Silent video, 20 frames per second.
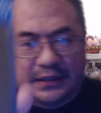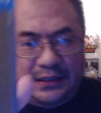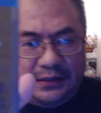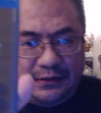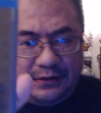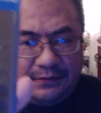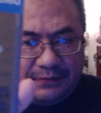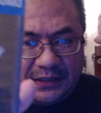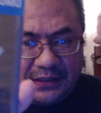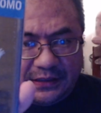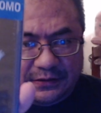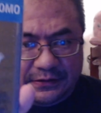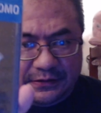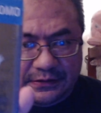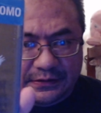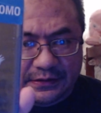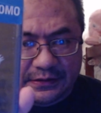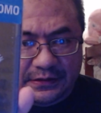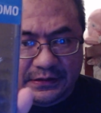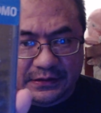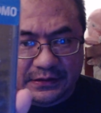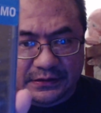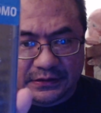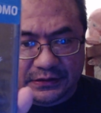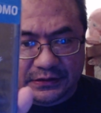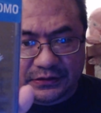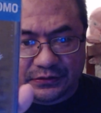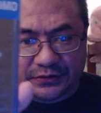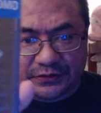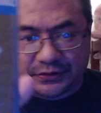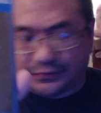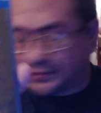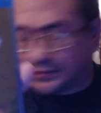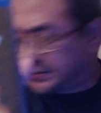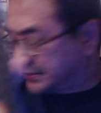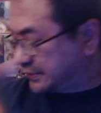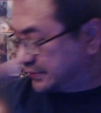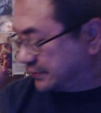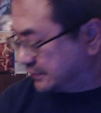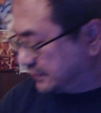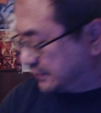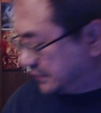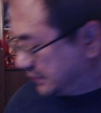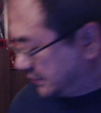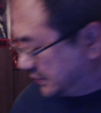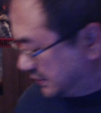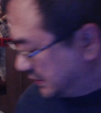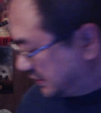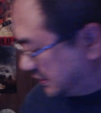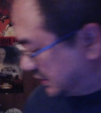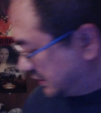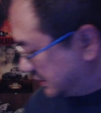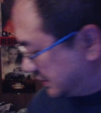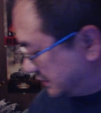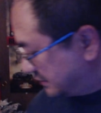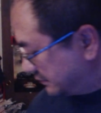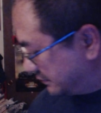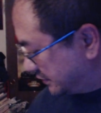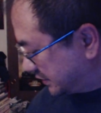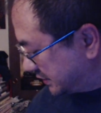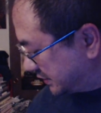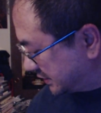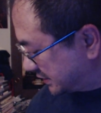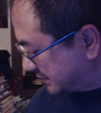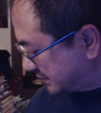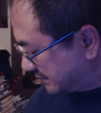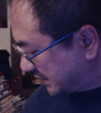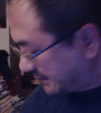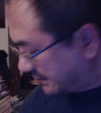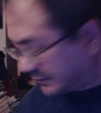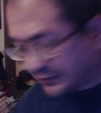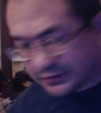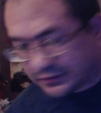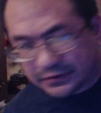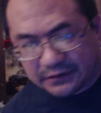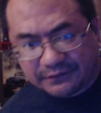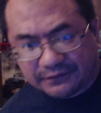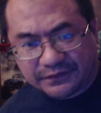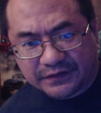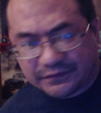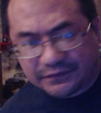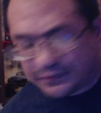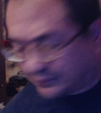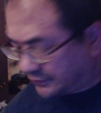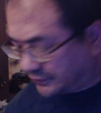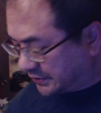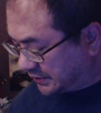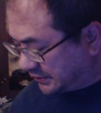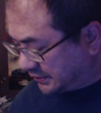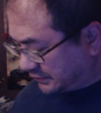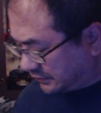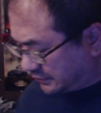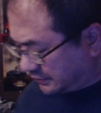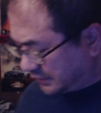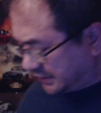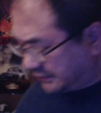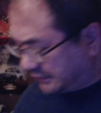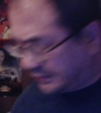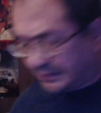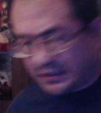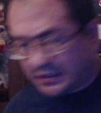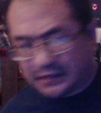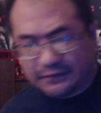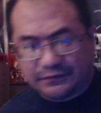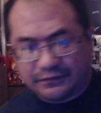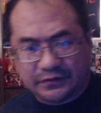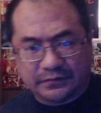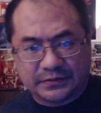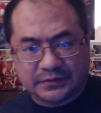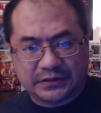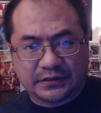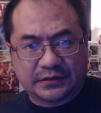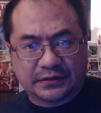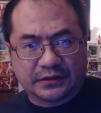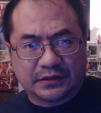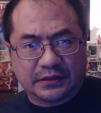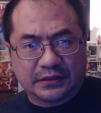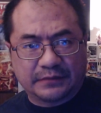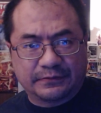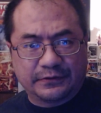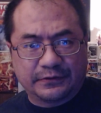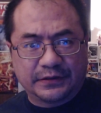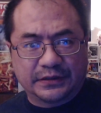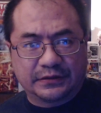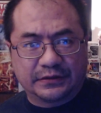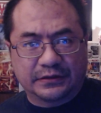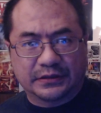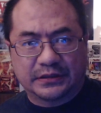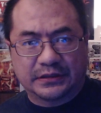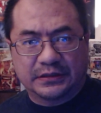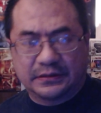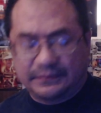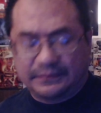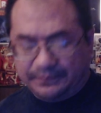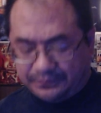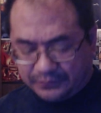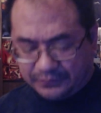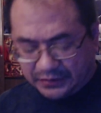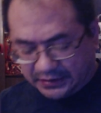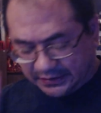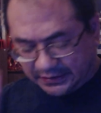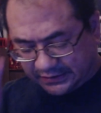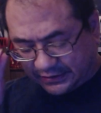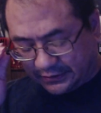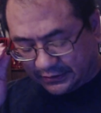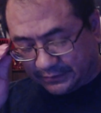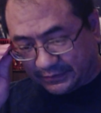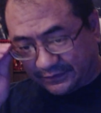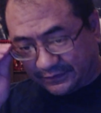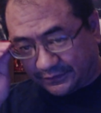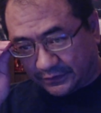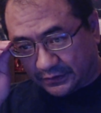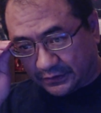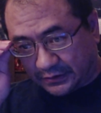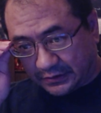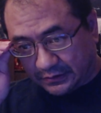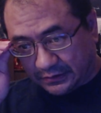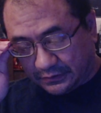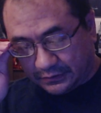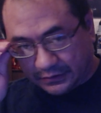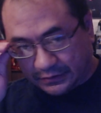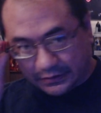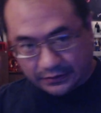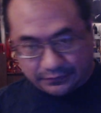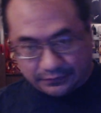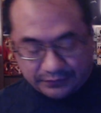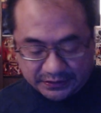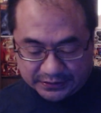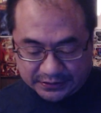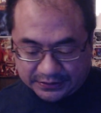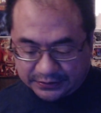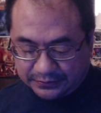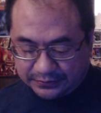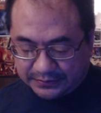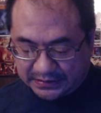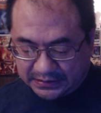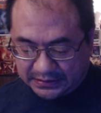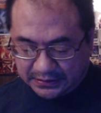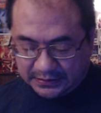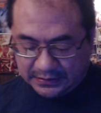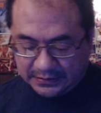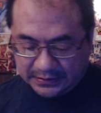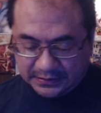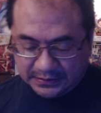Harry Potter, The Sorcerer's Stone, which is my personal favorite one. The whole Harry Potter films are pretty good, but I still prefer Lord of the Rings to it.